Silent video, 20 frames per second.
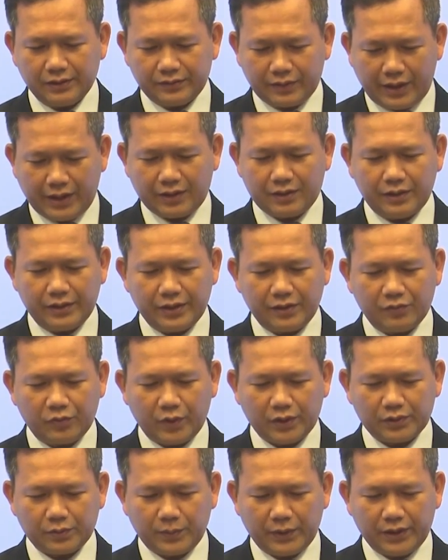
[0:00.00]
tackling
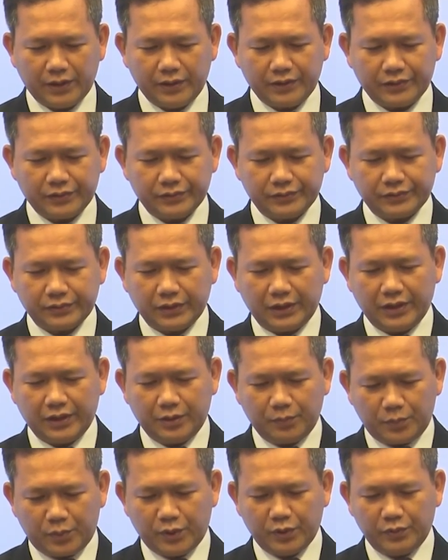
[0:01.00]
investment hurdles
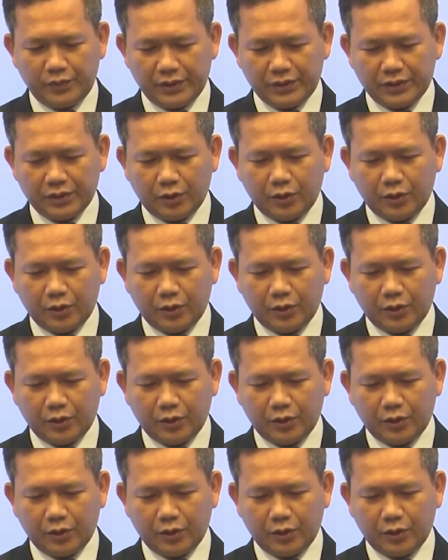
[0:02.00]
and improving